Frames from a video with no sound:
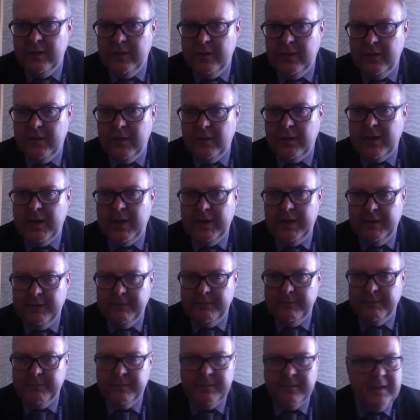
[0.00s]
Okay.
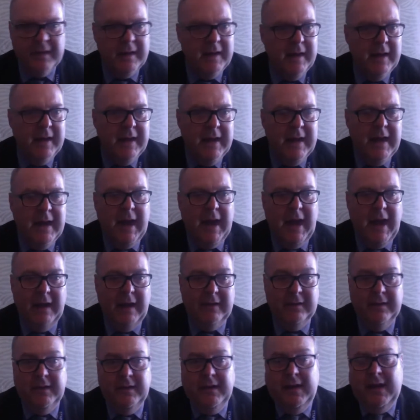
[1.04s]

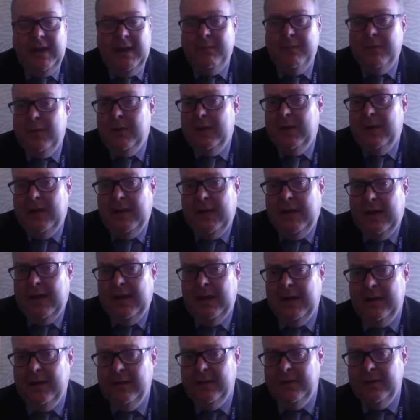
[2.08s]
I'm gonna,
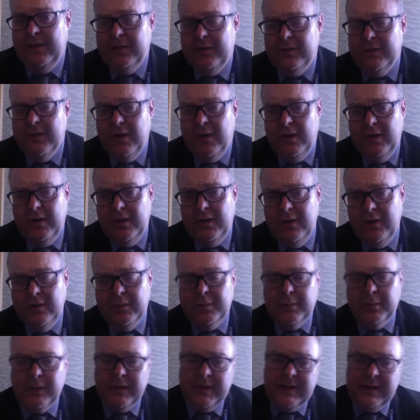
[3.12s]
and there's not a
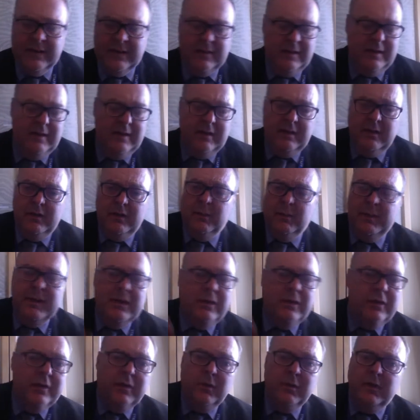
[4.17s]
huge, please, there'll be
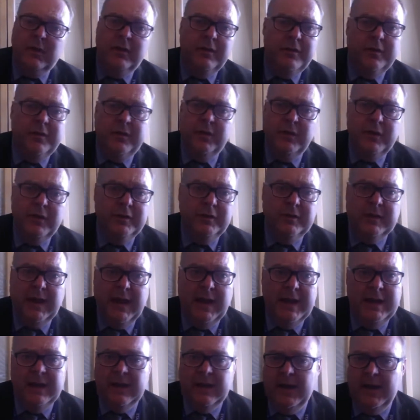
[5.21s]
another one on
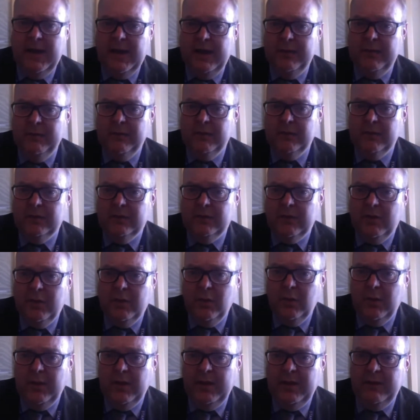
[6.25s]
Thursday.
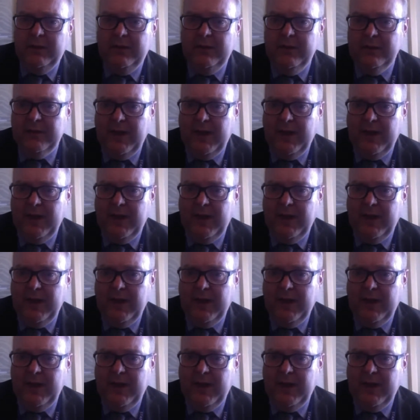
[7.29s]
So if there's